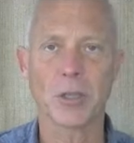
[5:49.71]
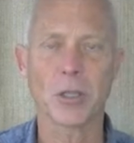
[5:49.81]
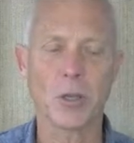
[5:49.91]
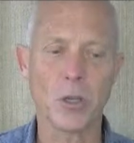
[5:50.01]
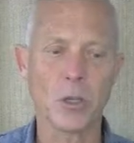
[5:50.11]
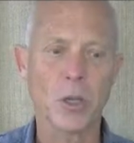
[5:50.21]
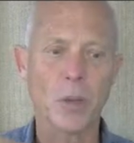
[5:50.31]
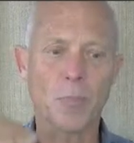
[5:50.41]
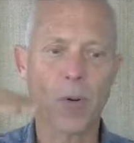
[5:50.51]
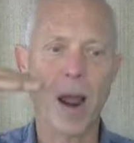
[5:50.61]
So usually
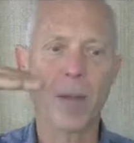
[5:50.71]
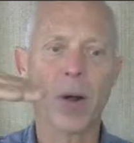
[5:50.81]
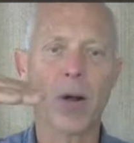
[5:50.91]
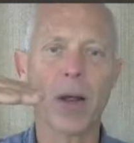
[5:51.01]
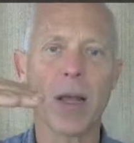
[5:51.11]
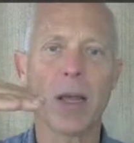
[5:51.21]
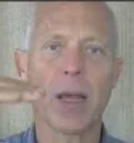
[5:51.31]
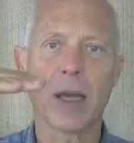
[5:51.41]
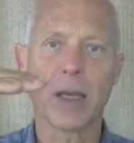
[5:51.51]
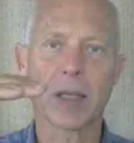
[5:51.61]
primary
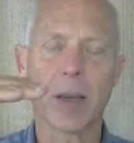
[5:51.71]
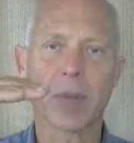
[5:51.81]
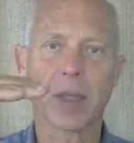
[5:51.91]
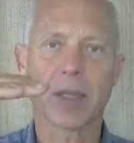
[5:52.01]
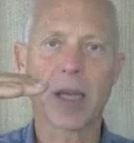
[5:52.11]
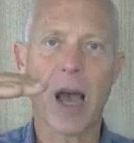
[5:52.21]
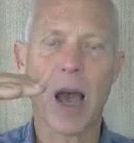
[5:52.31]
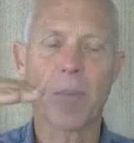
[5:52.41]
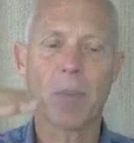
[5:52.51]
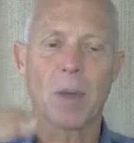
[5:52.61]
is up at the
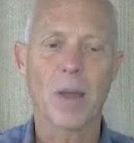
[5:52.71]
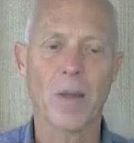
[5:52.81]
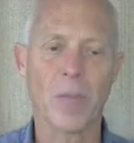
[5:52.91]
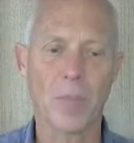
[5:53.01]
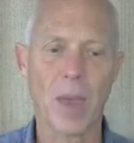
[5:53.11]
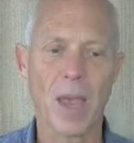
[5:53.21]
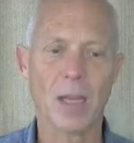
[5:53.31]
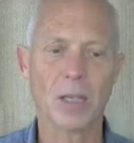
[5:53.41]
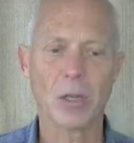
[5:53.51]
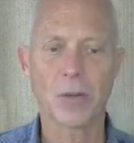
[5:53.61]
top of the page,